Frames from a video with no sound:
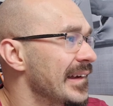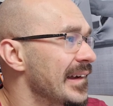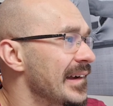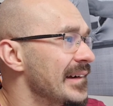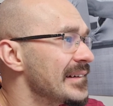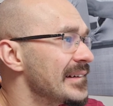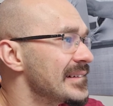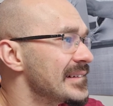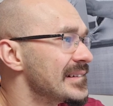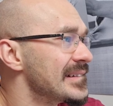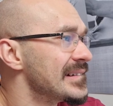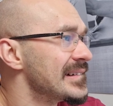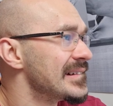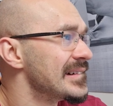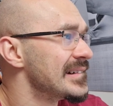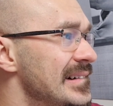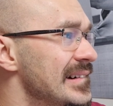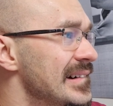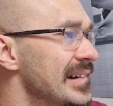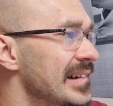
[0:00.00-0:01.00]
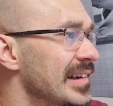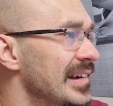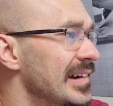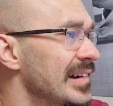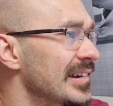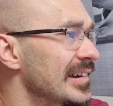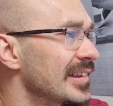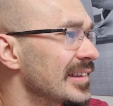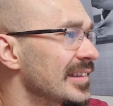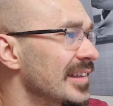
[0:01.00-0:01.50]
Yeah. Oh
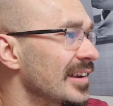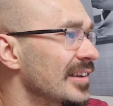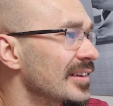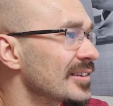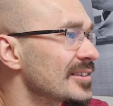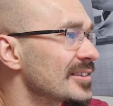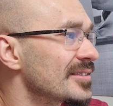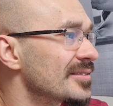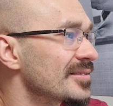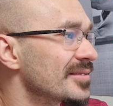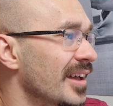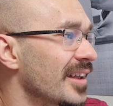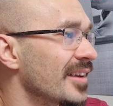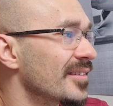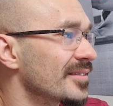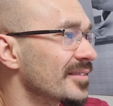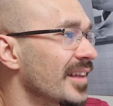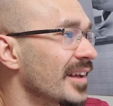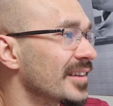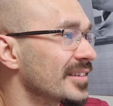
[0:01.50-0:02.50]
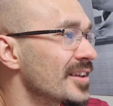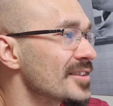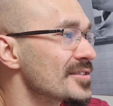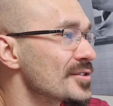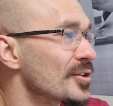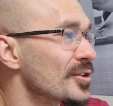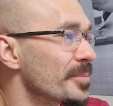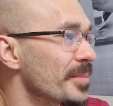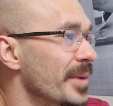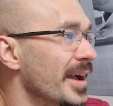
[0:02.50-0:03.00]
god, that looks that that
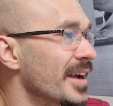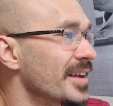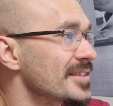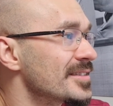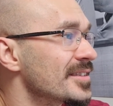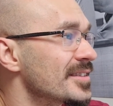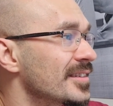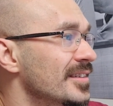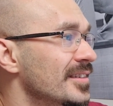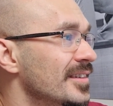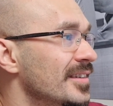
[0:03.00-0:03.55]
does look bad.